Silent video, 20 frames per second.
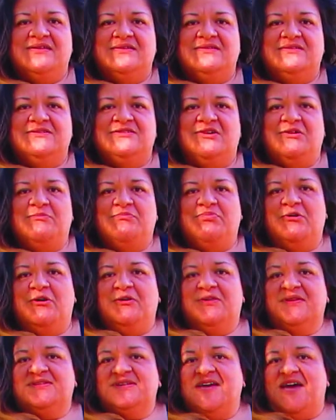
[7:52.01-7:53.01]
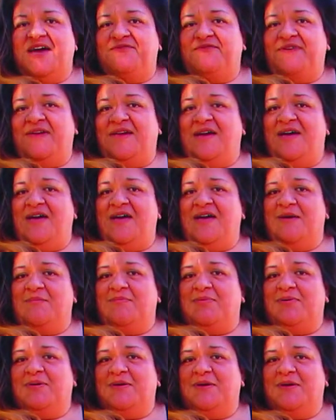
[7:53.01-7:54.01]
Don't pull the taffy up,
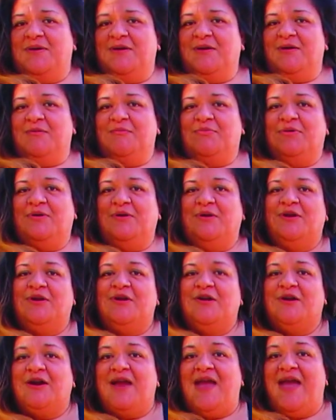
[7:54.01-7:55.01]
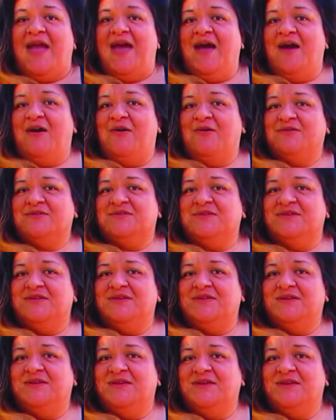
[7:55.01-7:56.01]
pull her out.
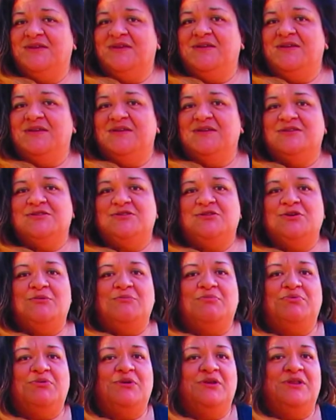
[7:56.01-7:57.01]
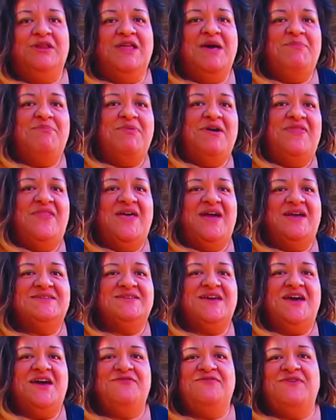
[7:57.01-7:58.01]
Don't pull up on that
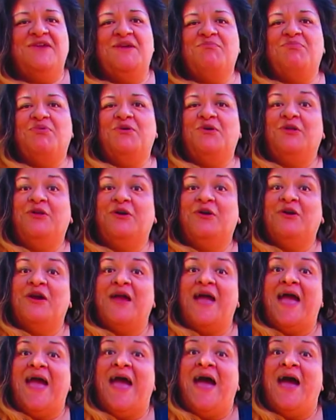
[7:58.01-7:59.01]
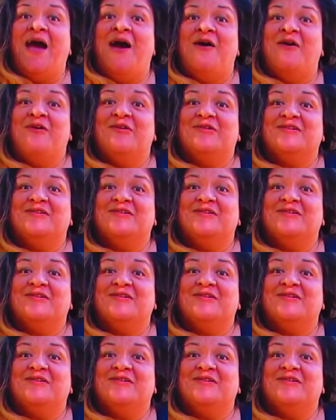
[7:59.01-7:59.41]
taffy, pull her out.